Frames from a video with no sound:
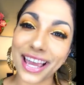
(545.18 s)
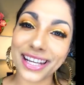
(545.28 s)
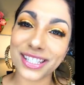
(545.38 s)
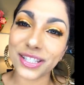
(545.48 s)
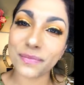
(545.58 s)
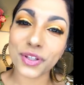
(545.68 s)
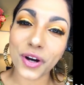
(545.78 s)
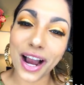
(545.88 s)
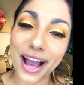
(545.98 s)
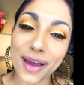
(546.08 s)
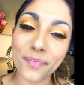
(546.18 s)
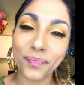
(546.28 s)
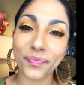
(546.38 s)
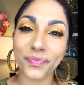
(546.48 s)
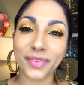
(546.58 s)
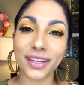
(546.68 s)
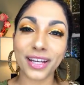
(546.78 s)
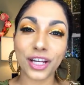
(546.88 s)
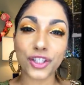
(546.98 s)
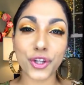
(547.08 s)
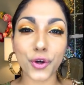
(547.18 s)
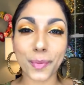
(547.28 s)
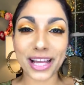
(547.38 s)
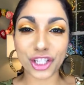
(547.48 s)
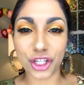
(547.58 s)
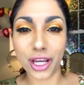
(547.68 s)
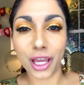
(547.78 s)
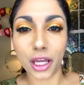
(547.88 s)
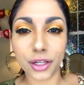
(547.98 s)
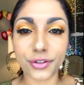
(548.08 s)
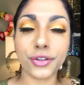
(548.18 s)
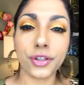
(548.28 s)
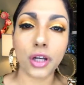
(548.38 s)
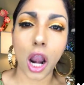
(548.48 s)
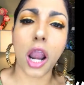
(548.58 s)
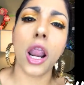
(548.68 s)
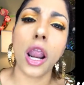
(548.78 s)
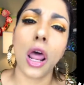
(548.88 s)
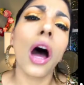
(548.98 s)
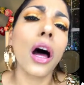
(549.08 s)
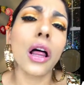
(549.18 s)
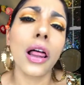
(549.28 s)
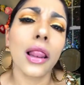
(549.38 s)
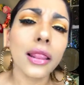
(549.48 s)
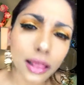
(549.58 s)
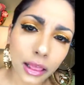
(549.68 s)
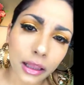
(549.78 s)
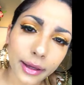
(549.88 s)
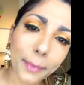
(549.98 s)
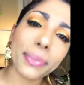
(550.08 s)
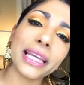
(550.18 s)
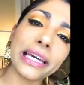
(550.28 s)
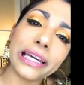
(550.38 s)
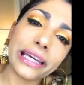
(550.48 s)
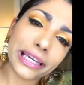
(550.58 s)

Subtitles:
Like and subscribe to my channel. Oh, please.